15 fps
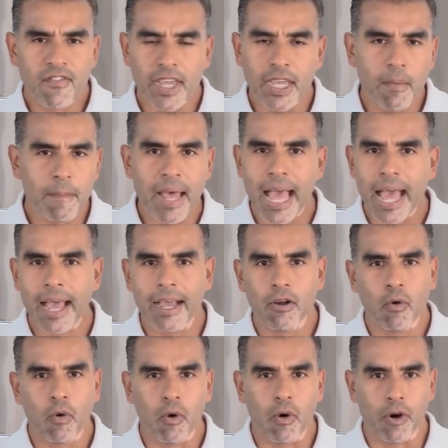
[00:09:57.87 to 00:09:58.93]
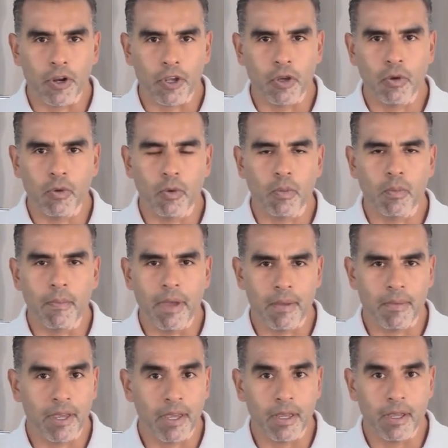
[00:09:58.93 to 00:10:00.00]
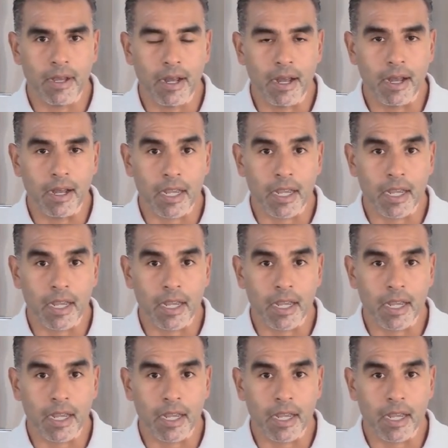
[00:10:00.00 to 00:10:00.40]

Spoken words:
feedback, or you maybe